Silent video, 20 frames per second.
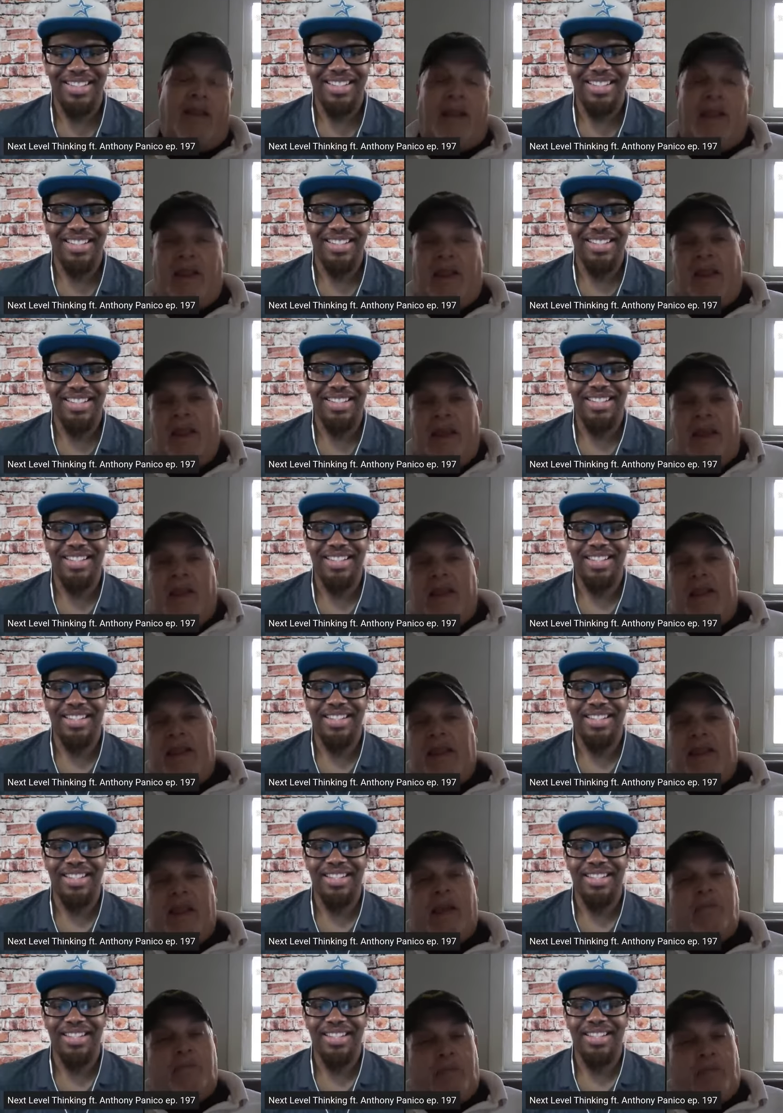Speaker 1: them,
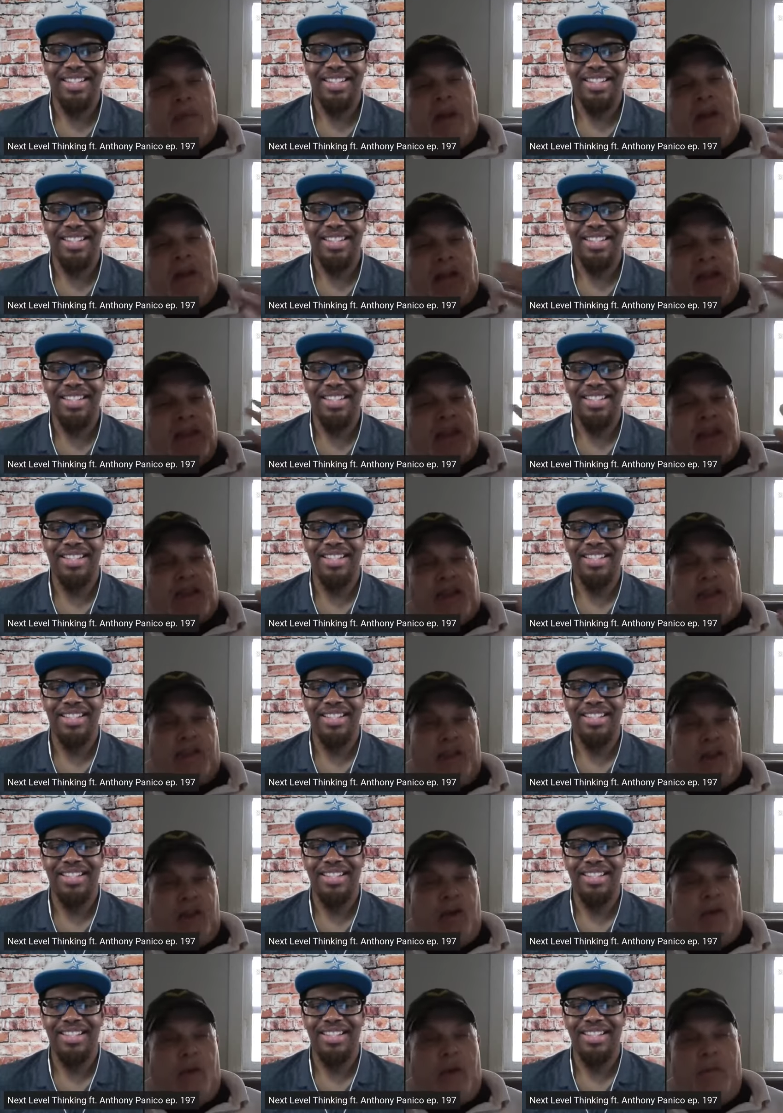they they'll listen.
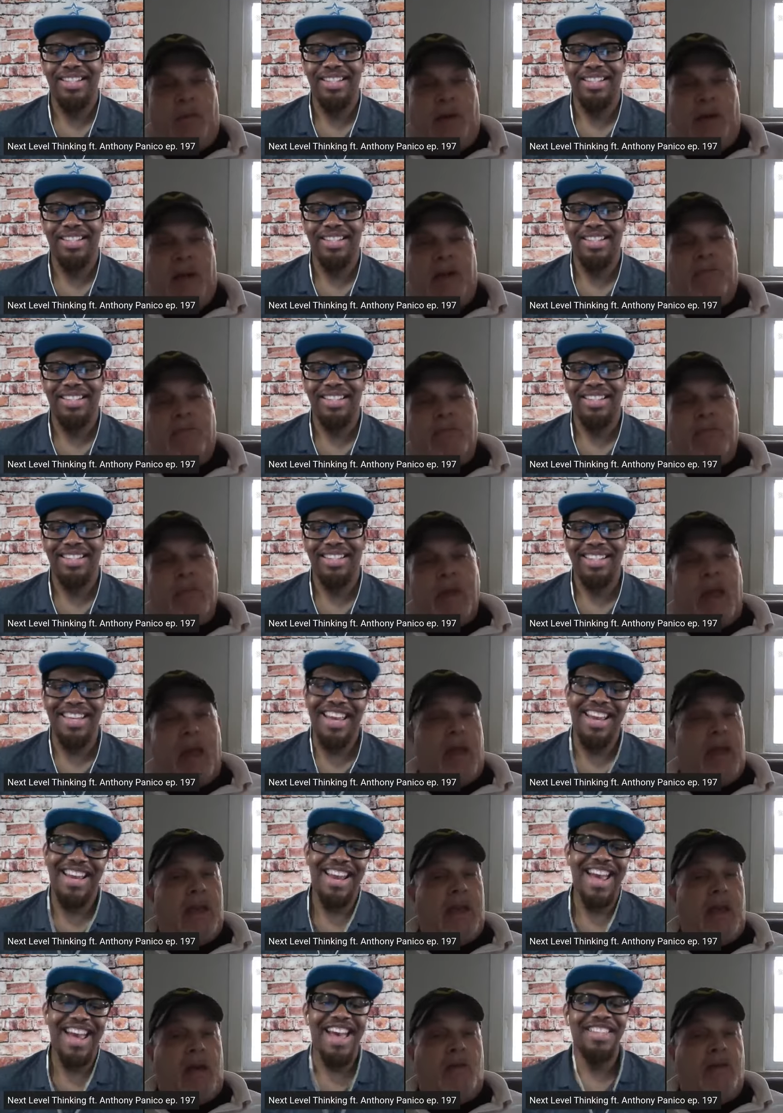You know what I mean?
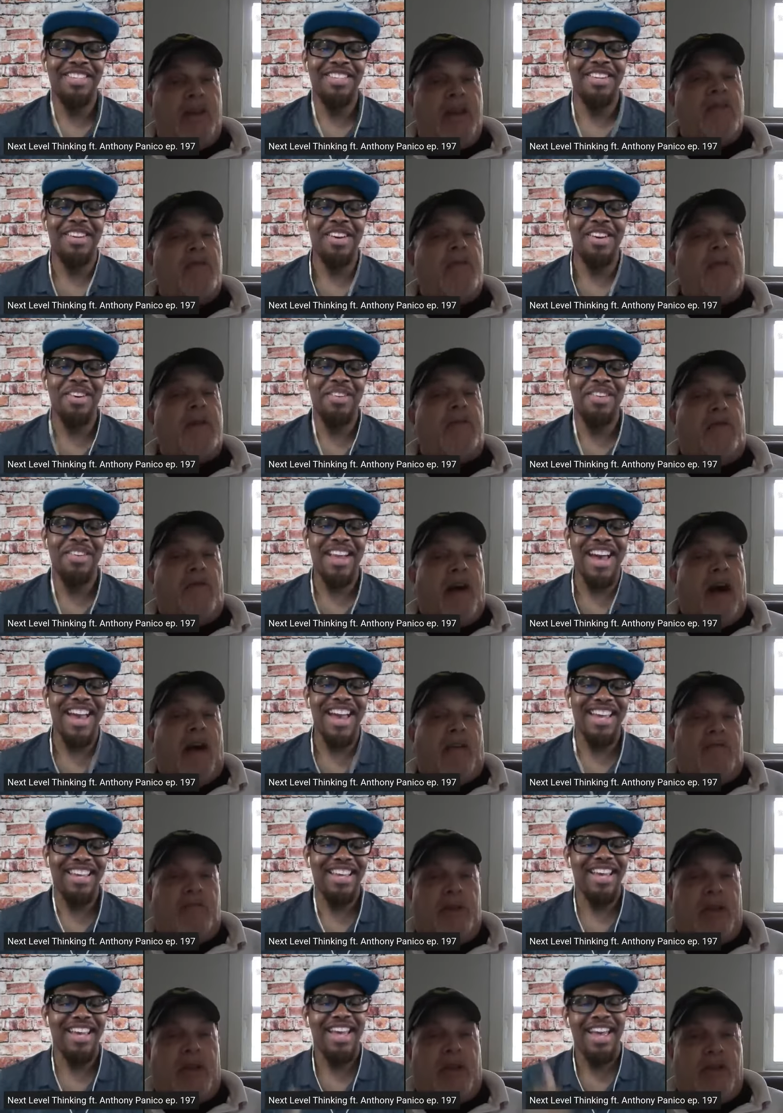And yeah, now it's gonna go
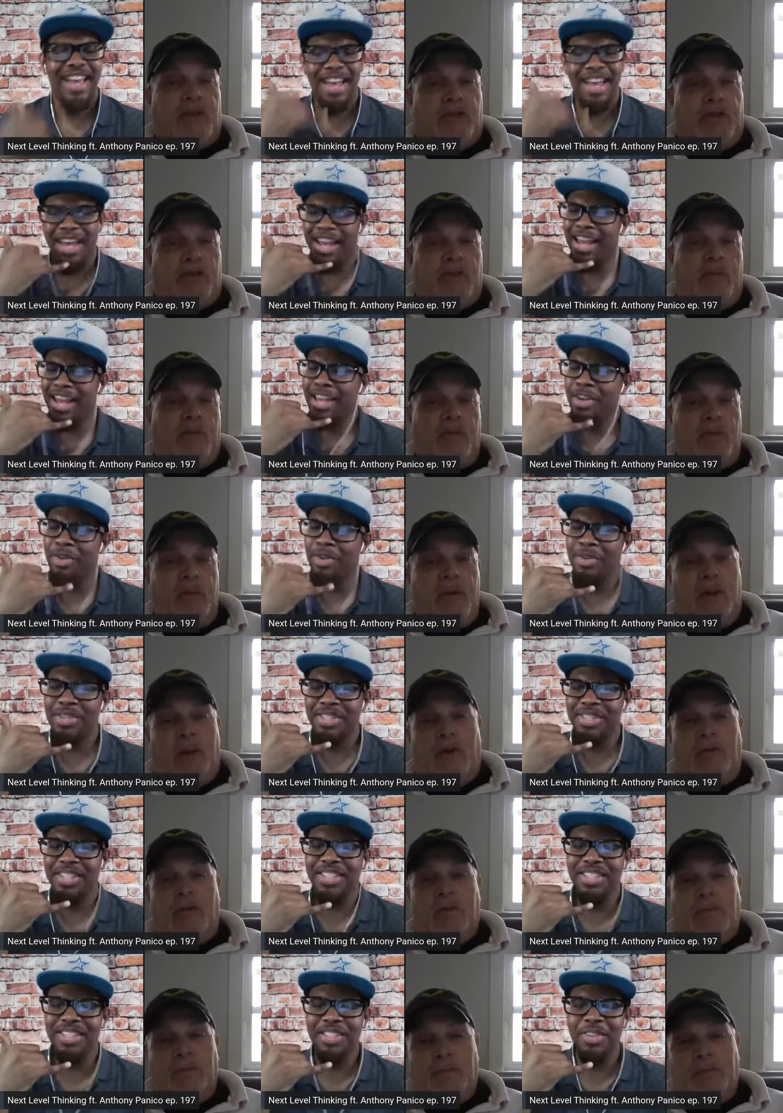like like,
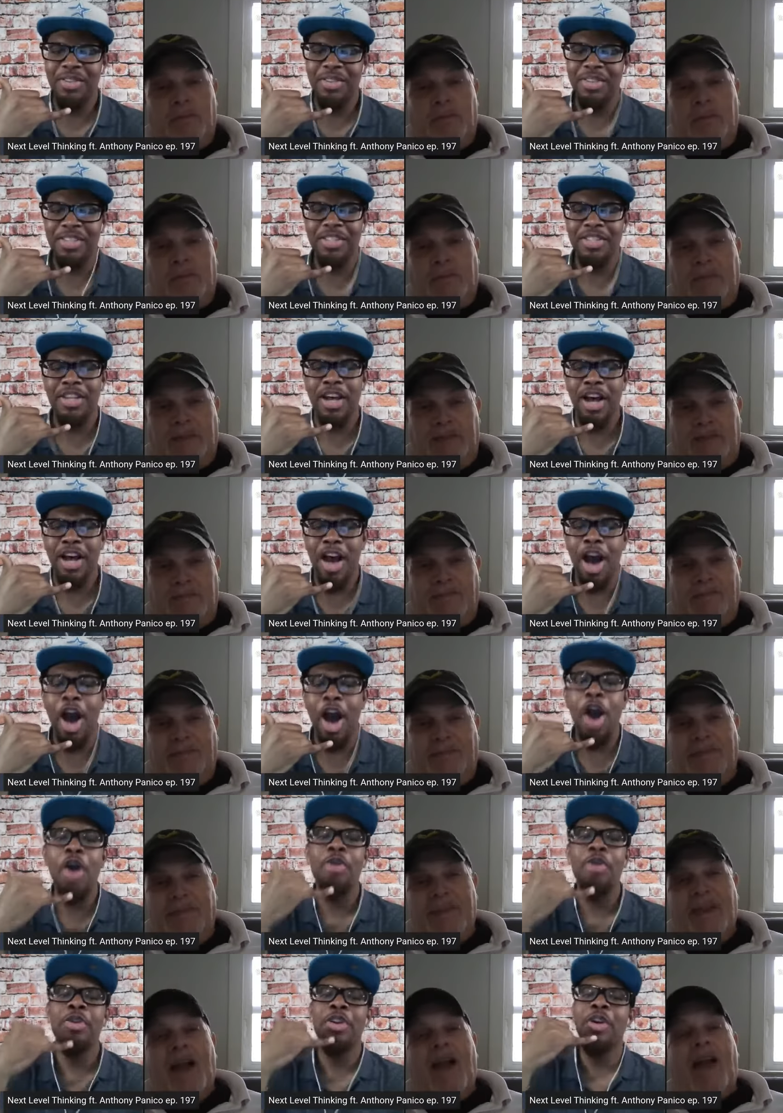who's this, Chris?
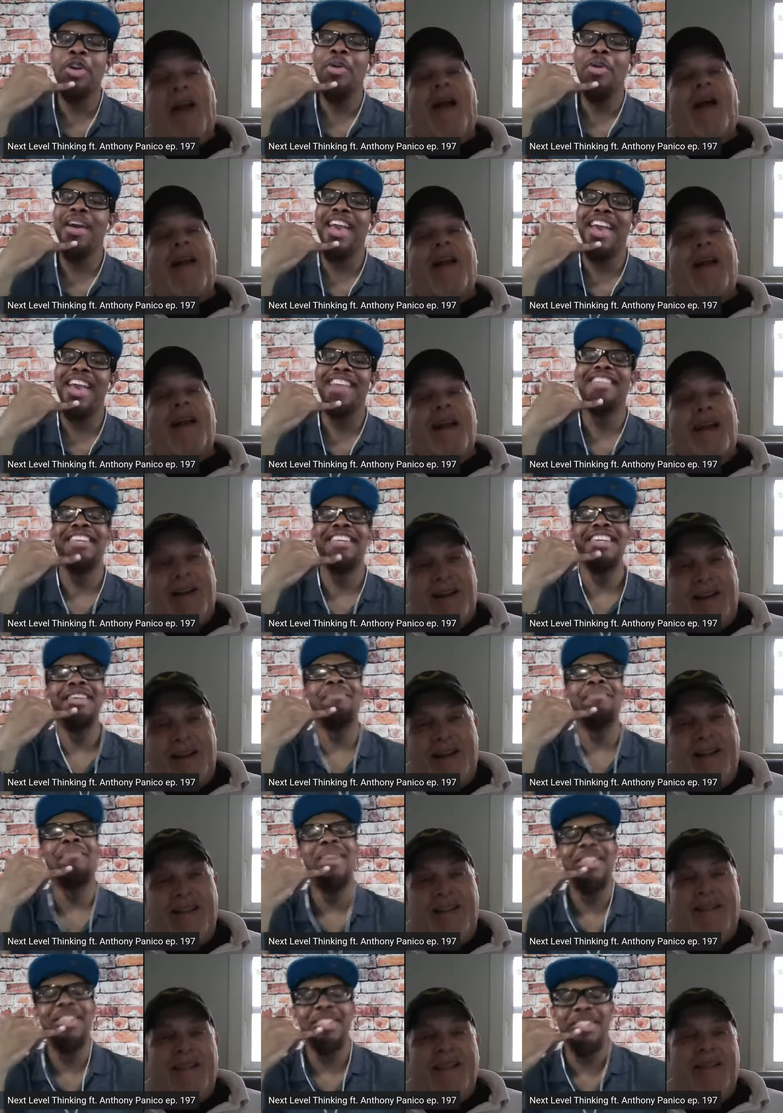
Speaker 2: Oh, you know what? Anthony
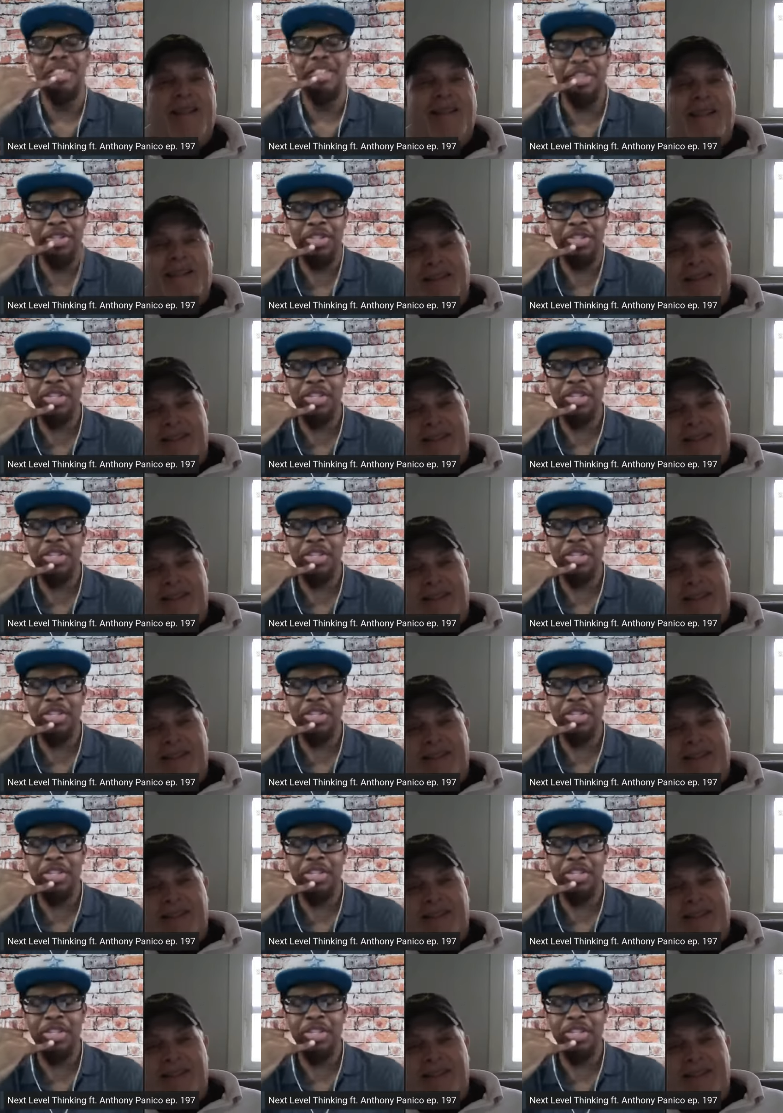did mention you.